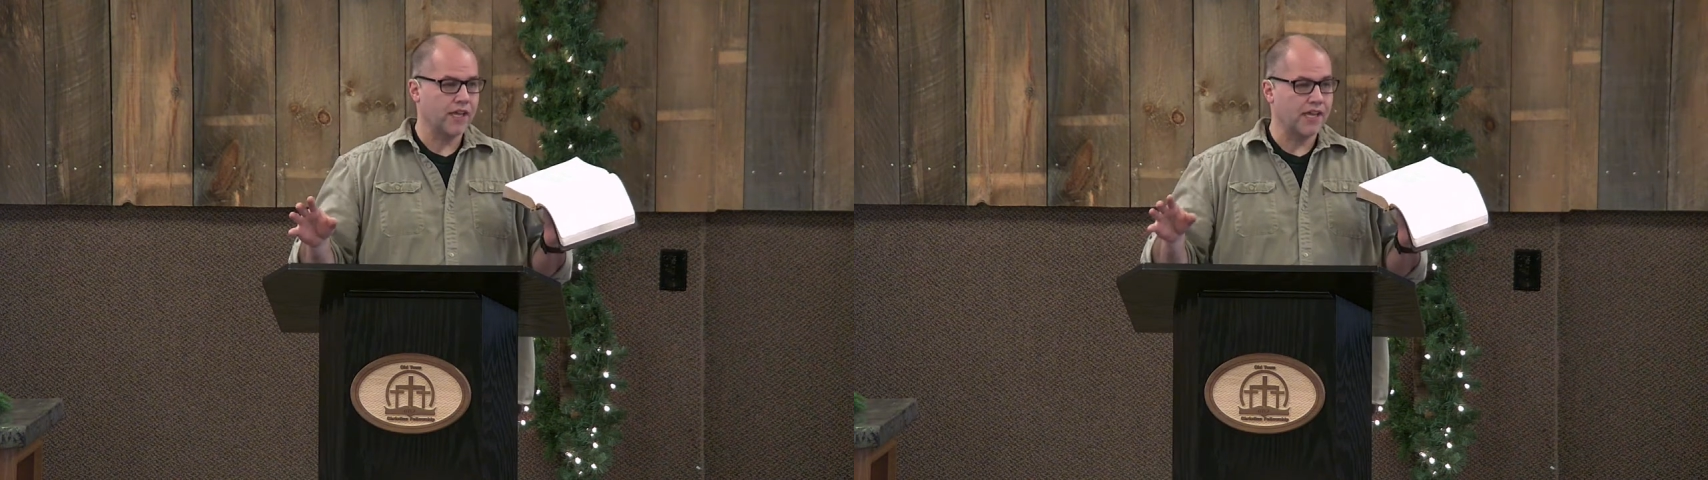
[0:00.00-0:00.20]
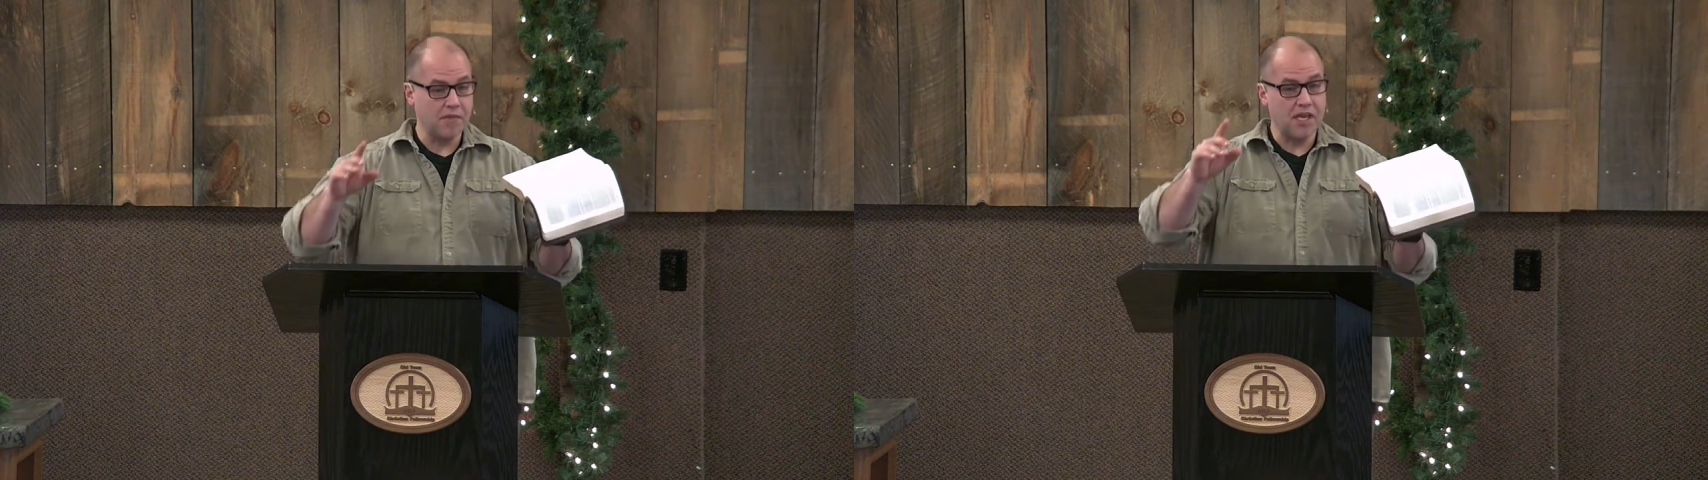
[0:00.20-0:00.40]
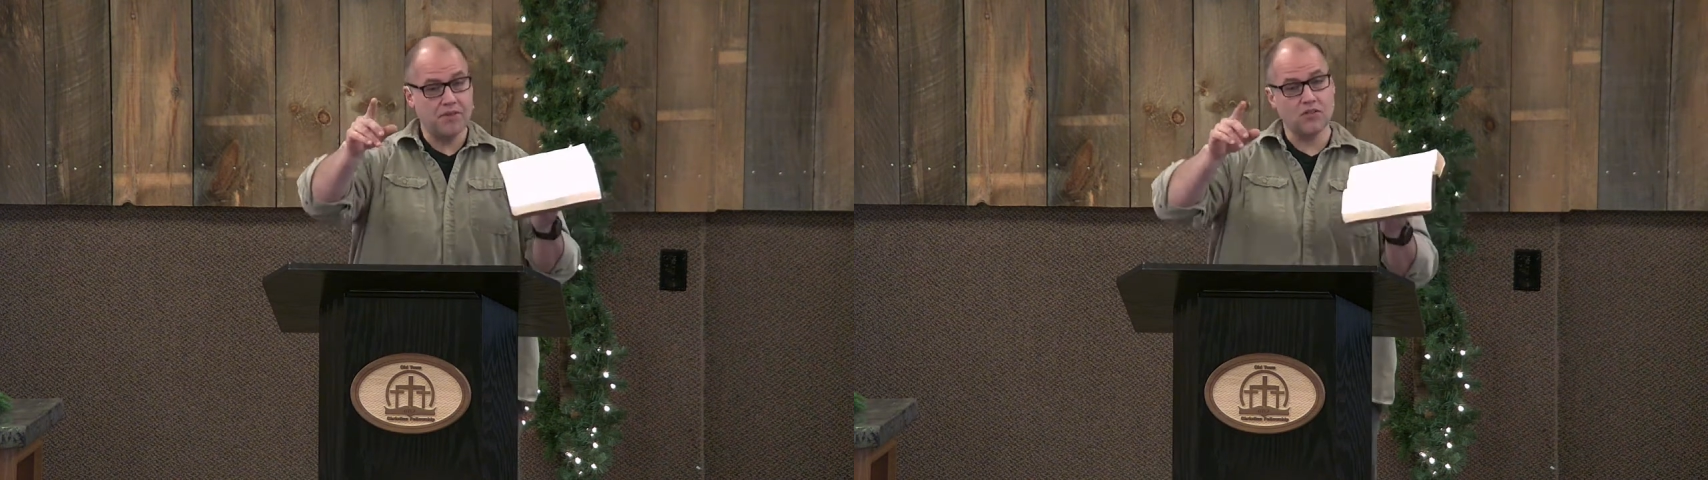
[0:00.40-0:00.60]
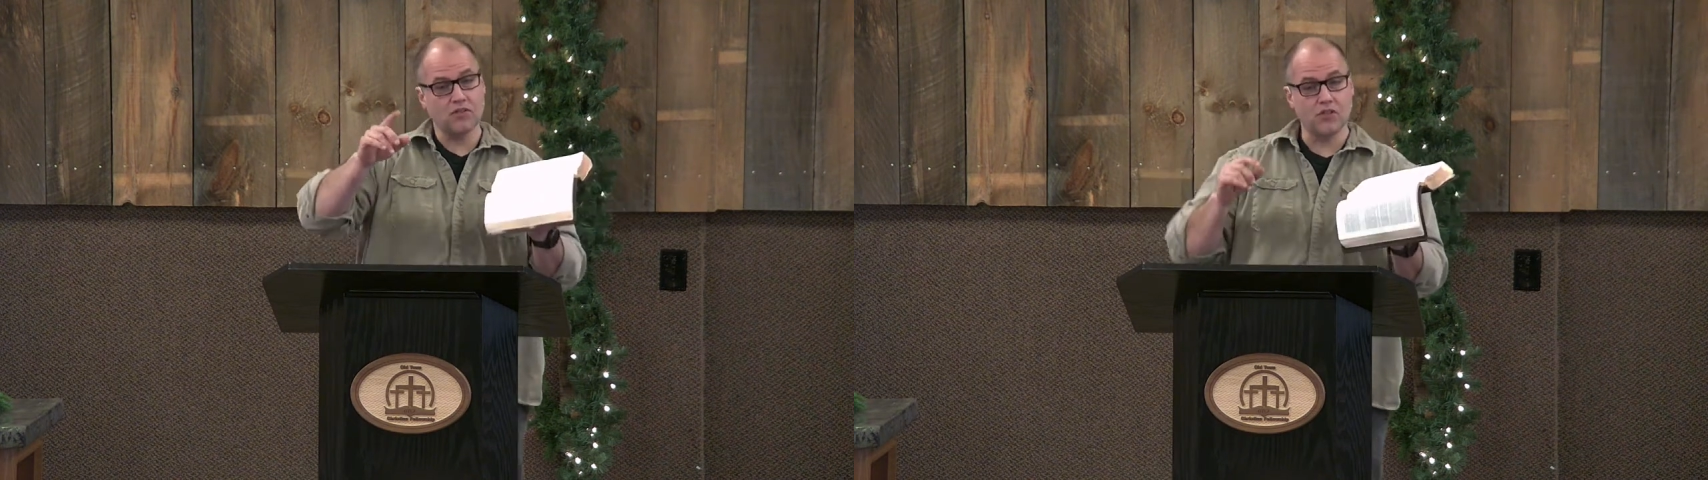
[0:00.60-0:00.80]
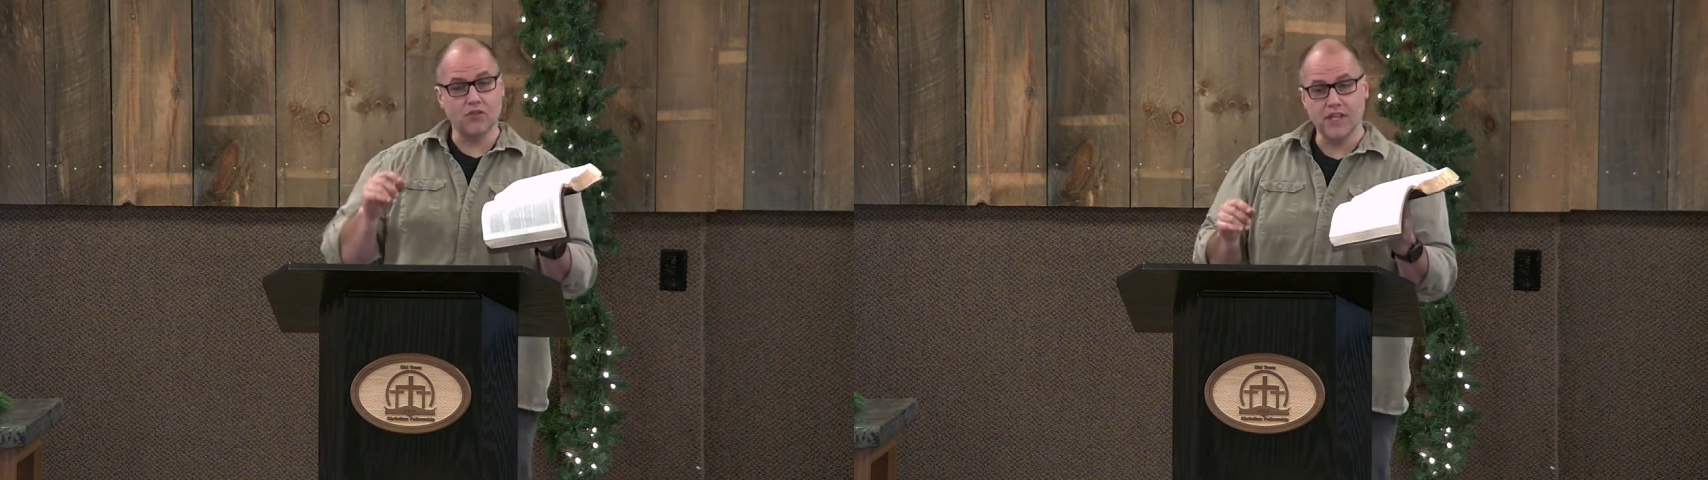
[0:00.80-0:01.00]
and maybe you'll
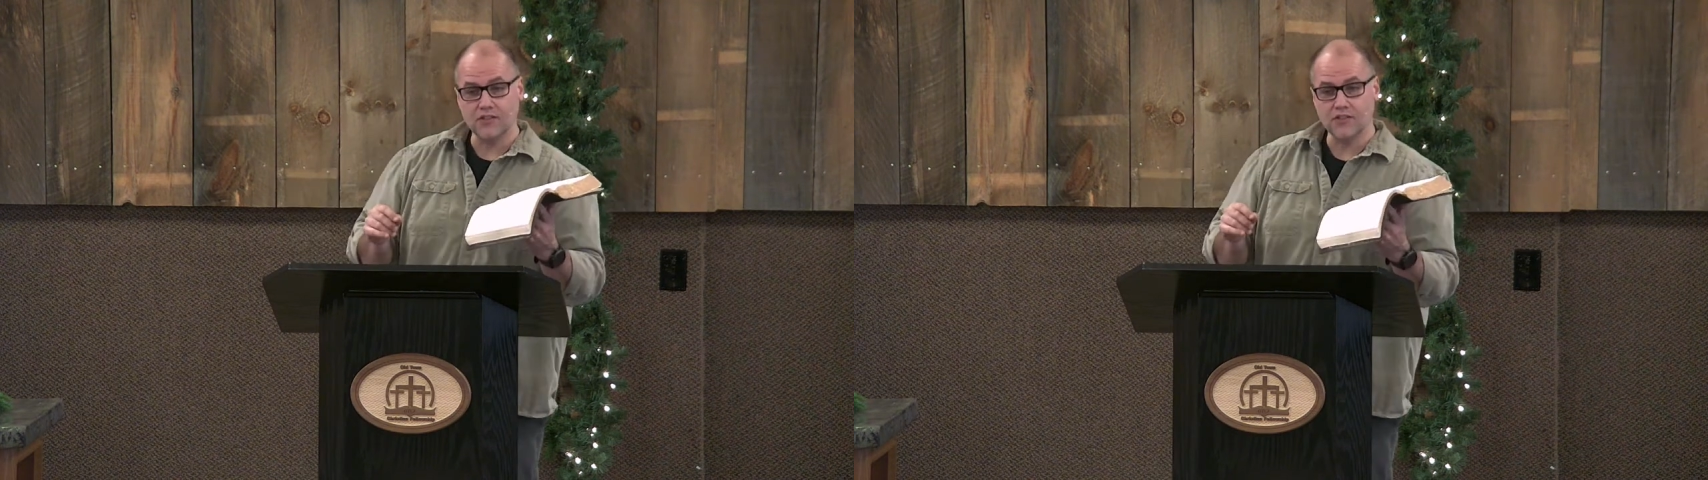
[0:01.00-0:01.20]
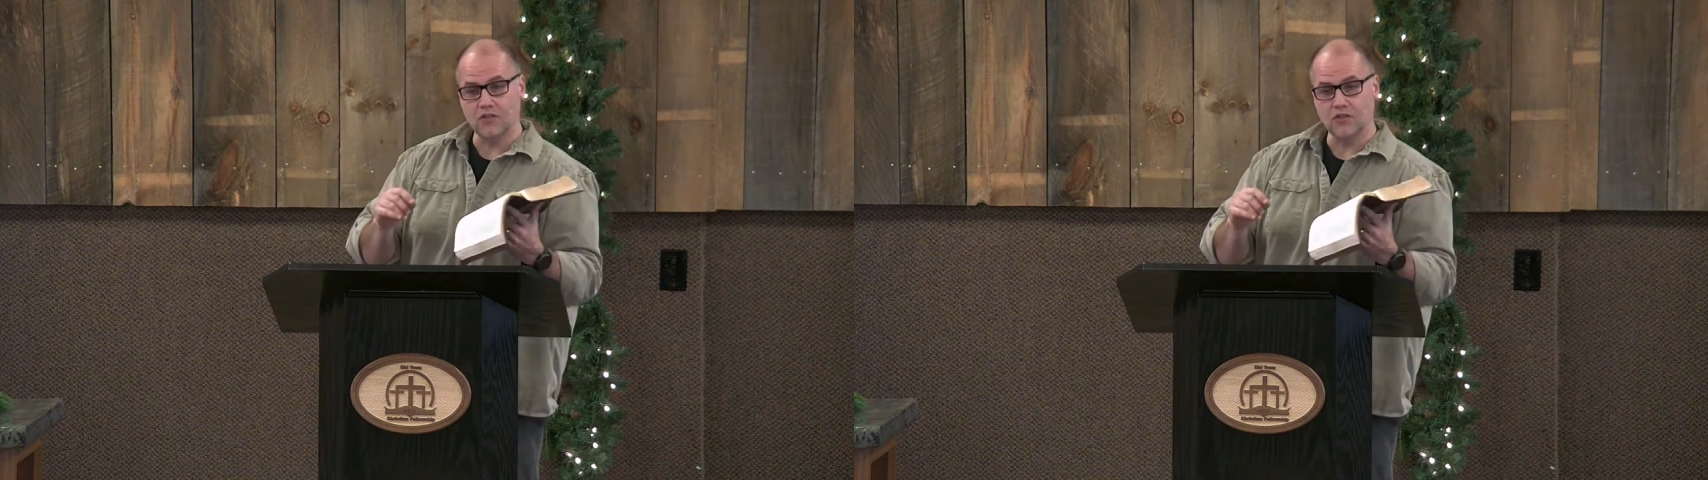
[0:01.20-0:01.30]
do this,